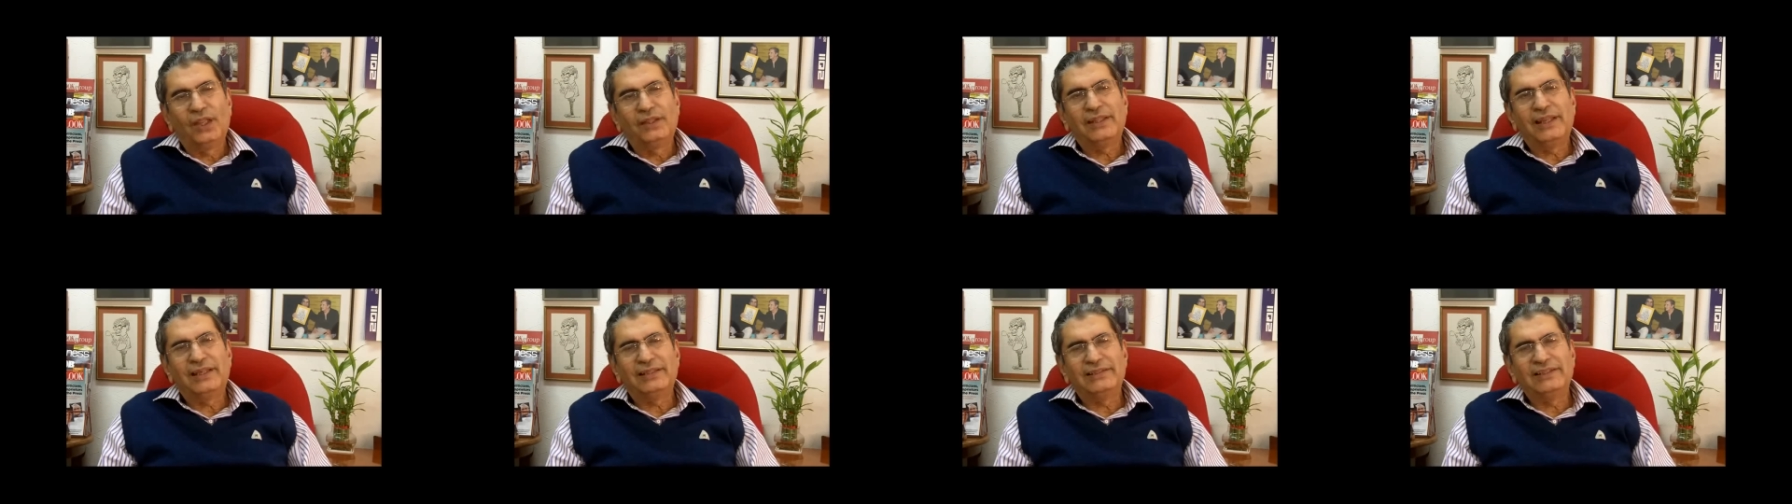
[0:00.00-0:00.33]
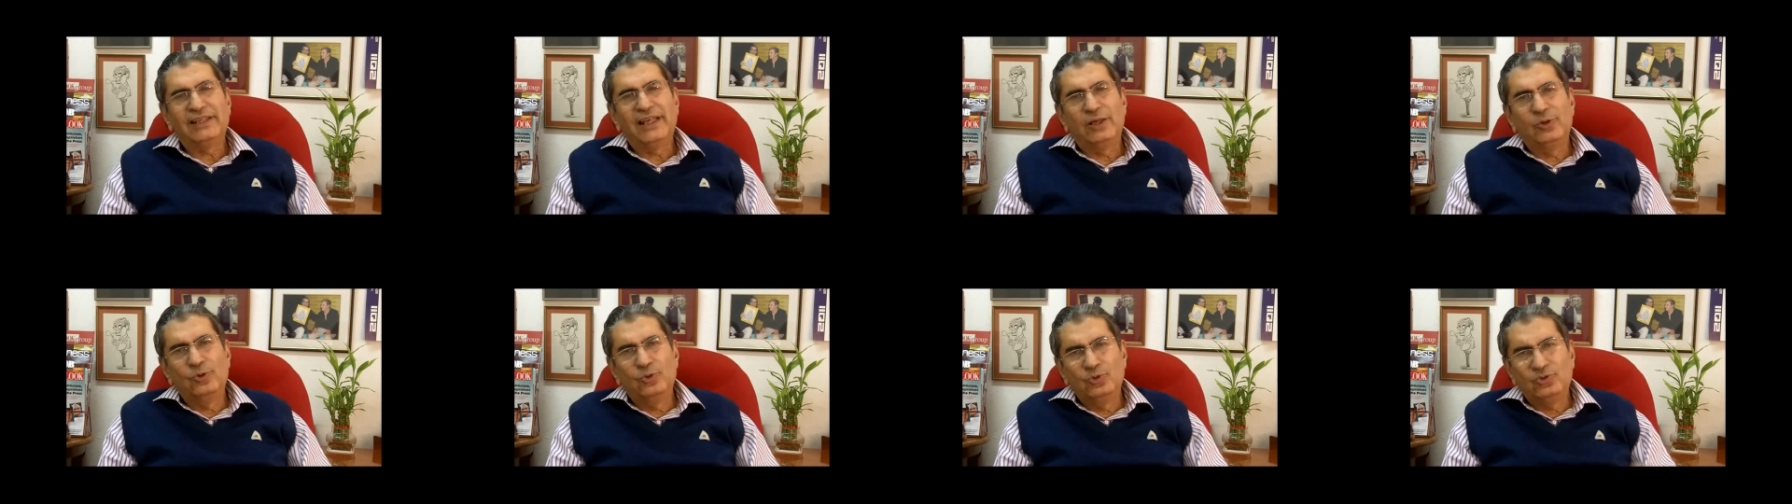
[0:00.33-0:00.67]
that
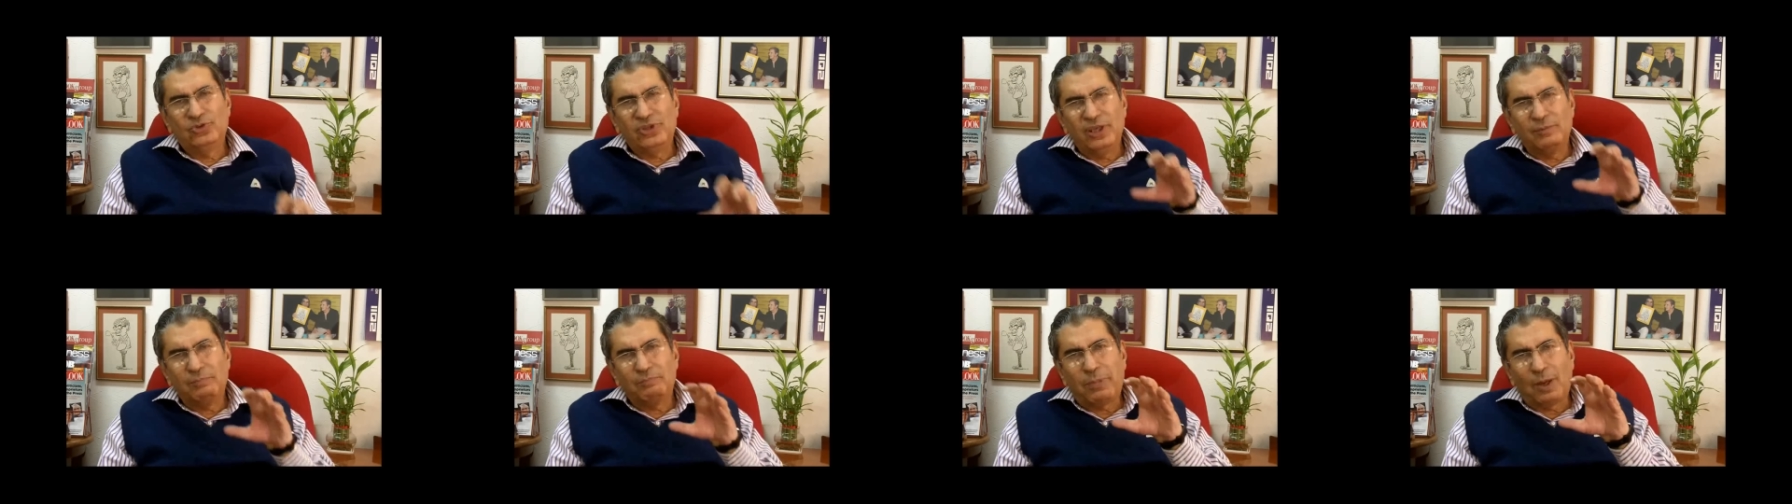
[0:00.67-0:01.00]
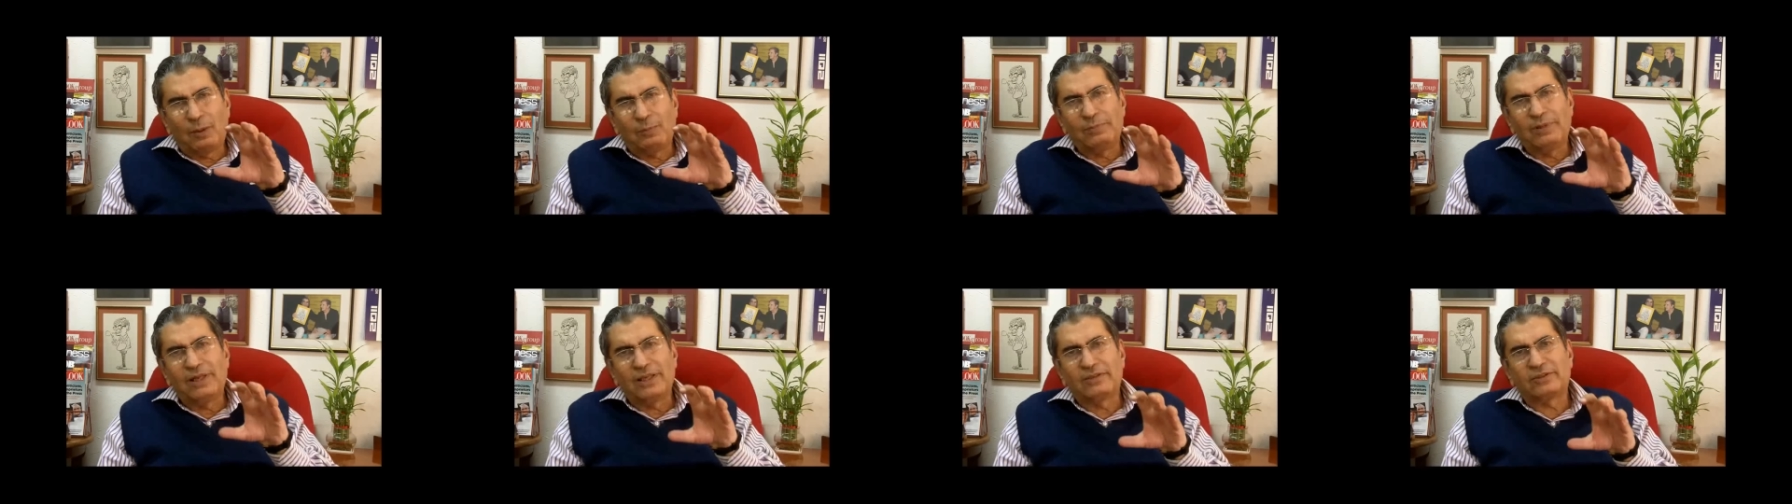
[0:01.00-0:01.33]
they're losing
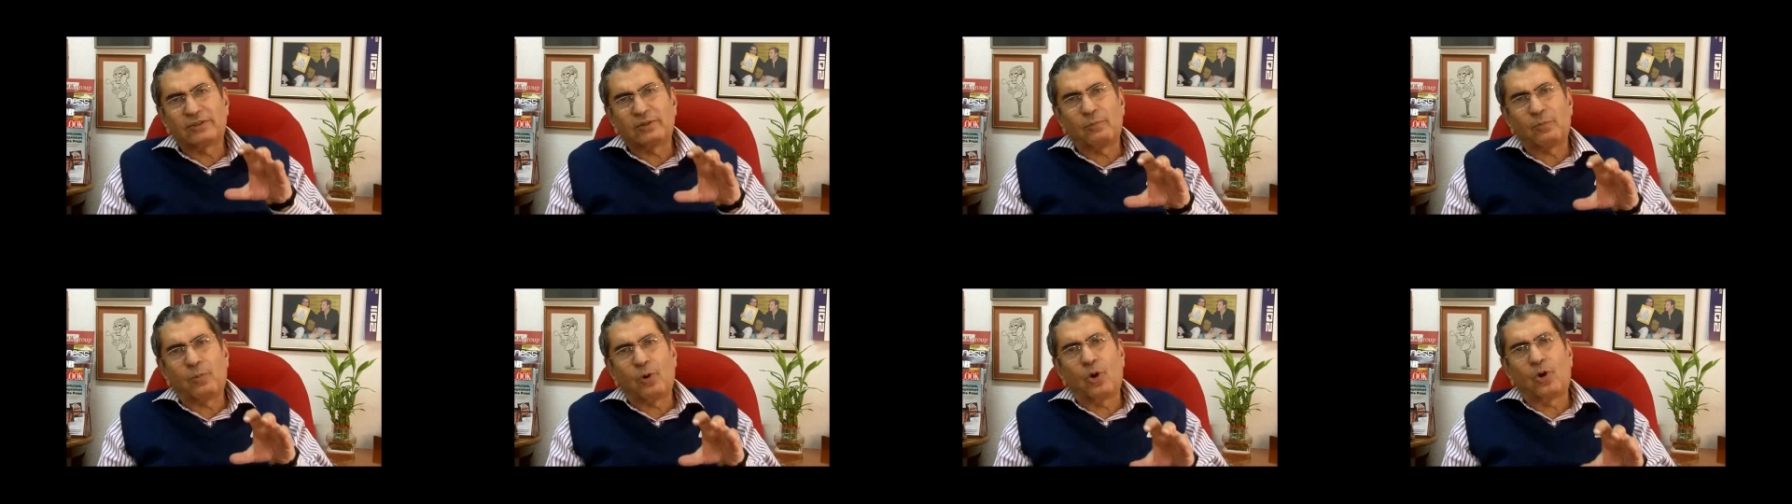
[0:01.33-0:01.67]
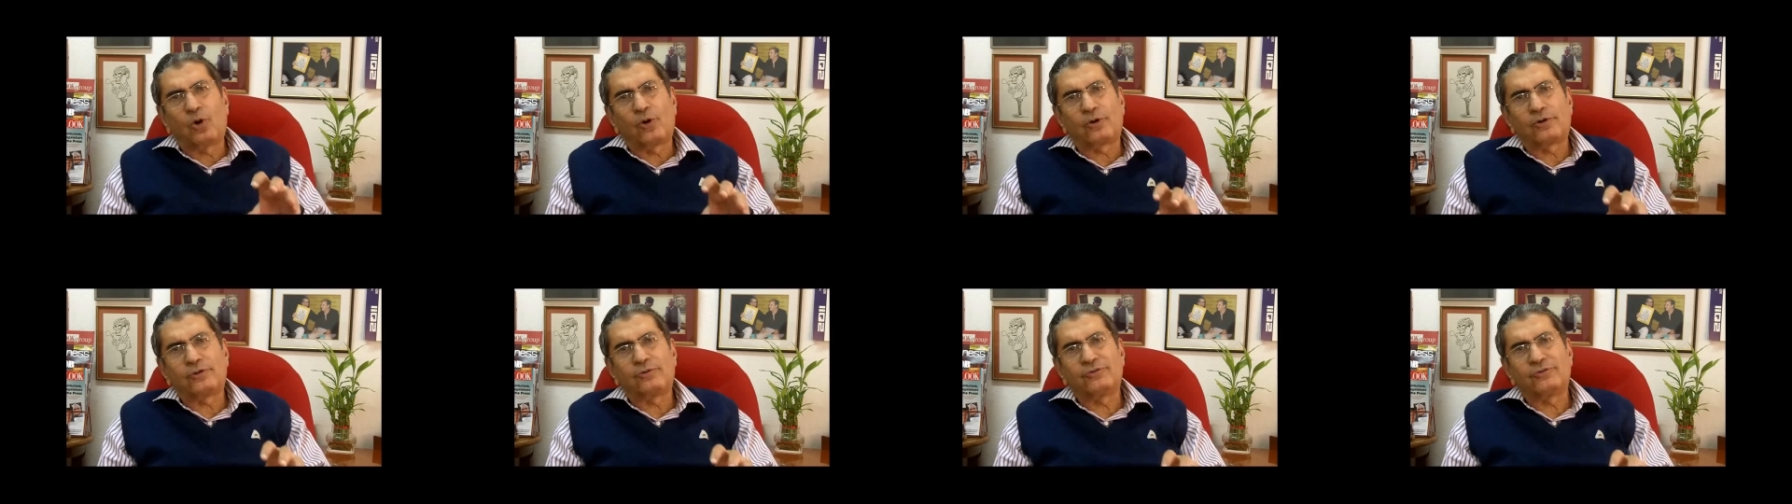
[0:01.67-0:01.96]
public support.